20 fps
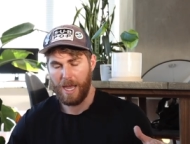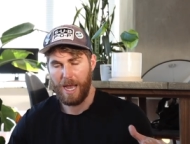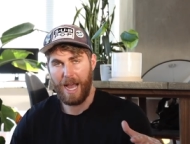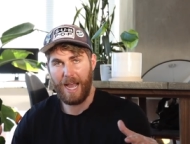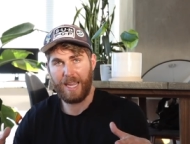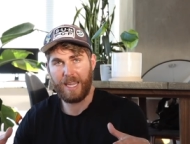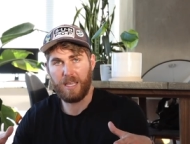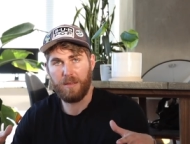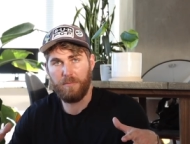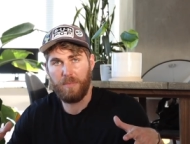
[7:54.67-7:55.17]

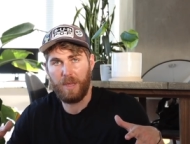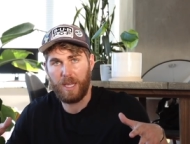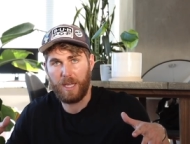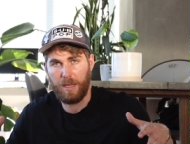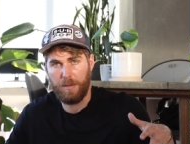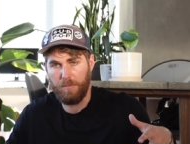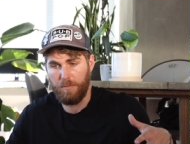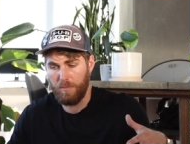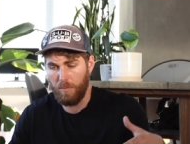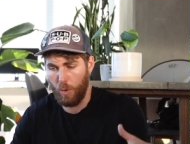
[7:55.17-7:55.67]
I can make
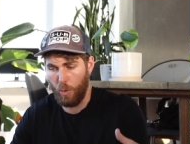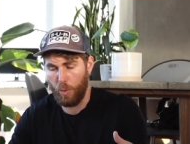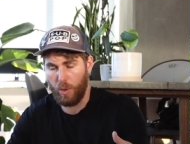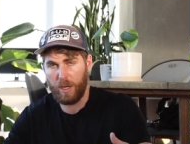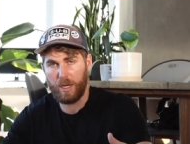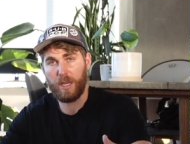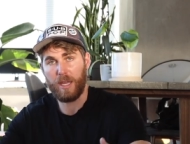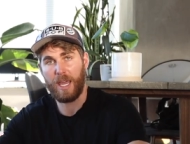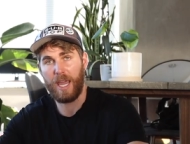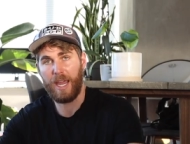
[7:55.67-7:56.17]
it more
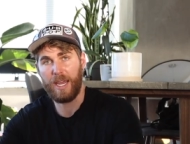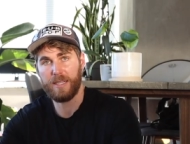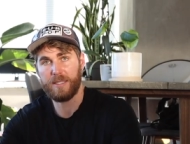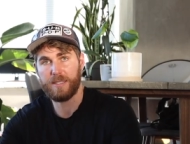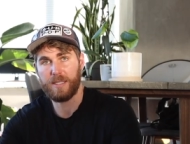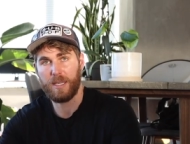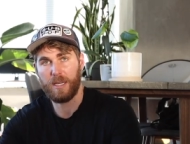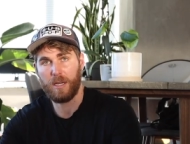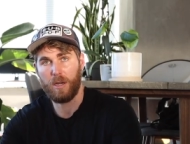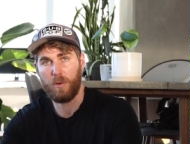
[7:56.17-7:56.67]

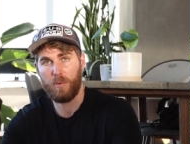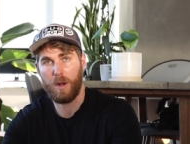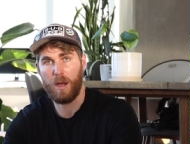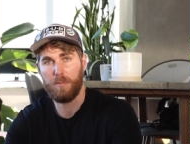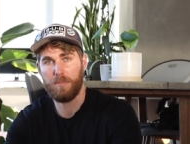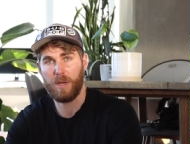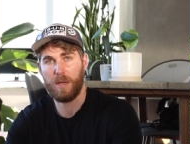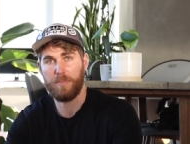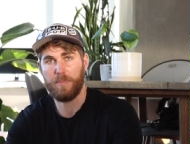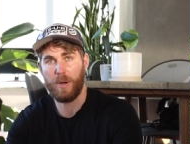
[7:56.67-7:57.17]
encasing
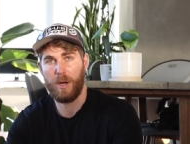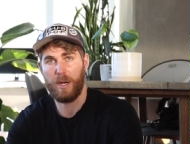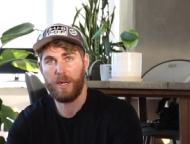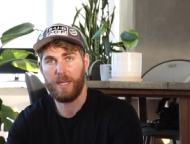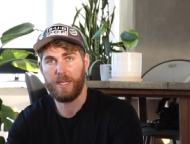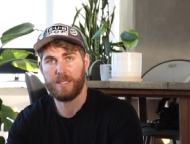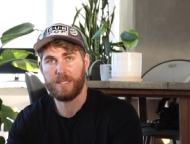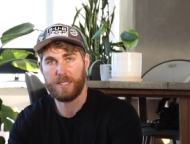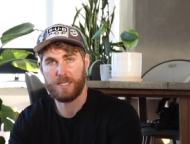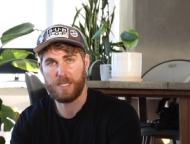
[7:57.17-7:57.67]
around my
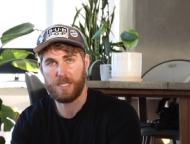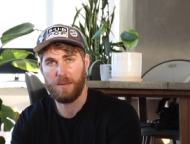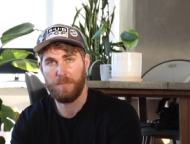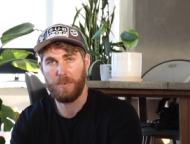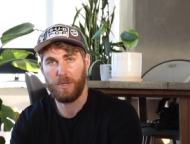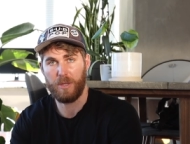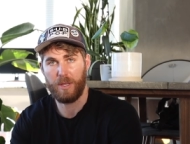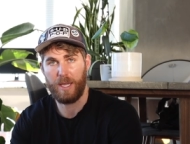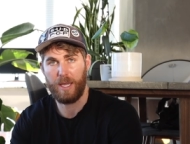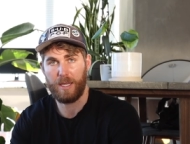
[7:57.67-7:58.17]
body to
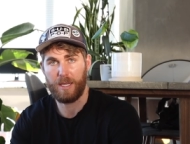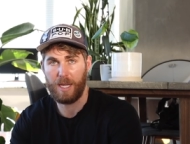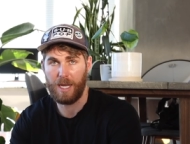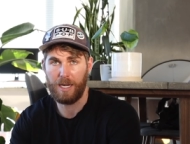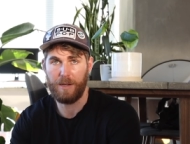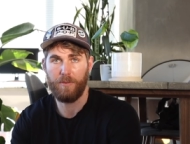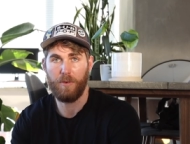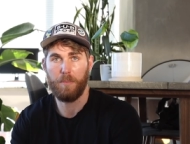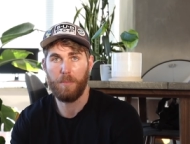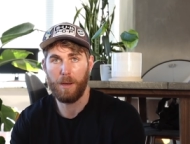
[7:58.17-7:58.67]
simulate
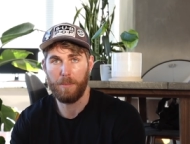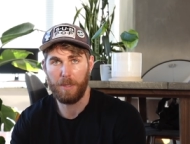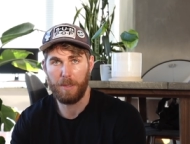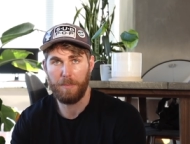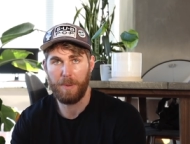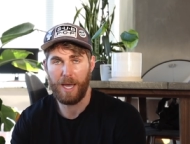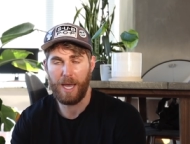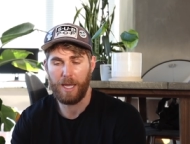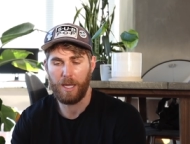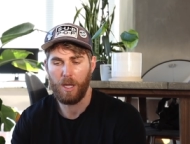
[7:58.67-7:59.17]
kind of a mummy
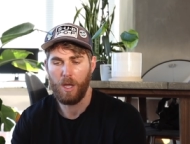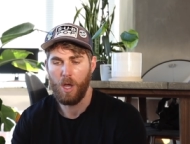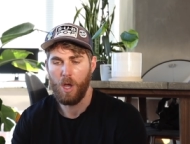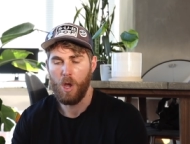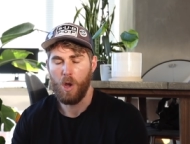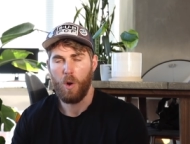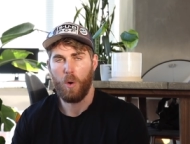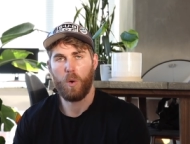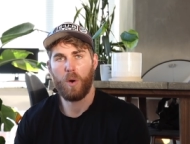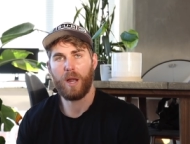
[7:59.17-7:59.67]
bag,
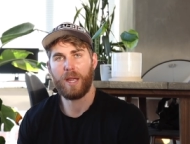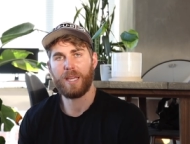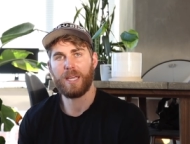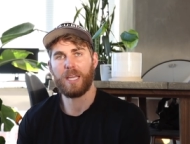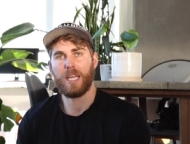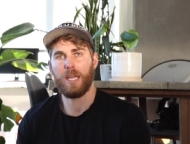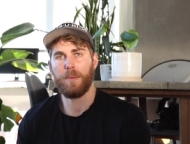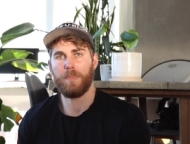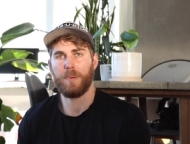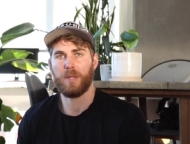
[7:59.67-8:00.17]
or I can
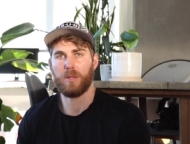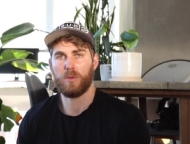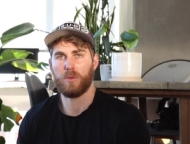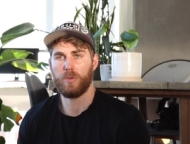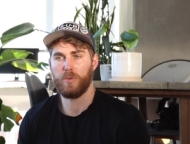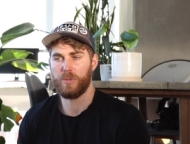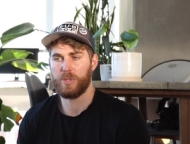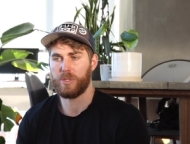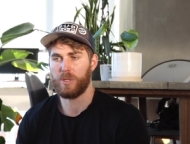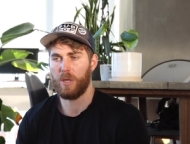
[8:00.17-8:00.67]
keep it
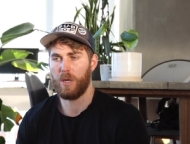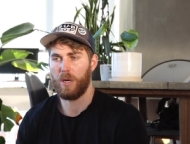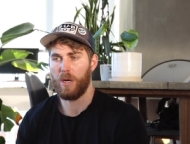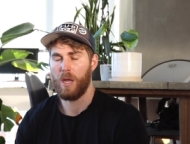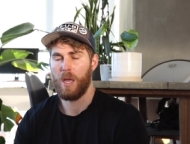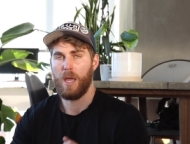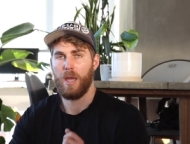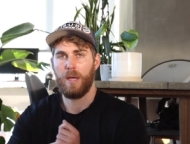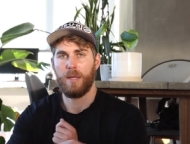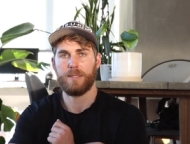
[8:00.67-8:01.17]

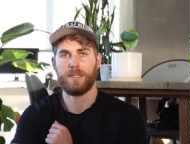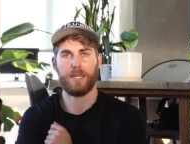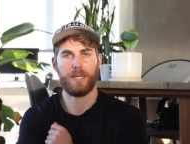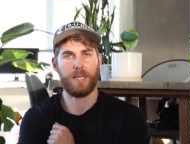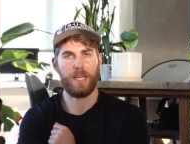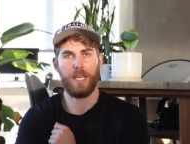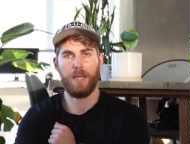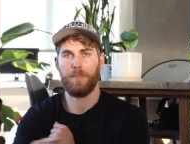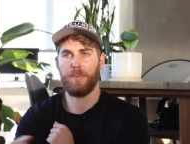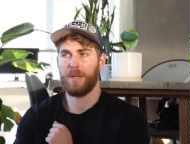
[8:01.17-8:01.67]
looser to
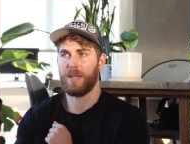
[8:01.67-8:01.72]
keep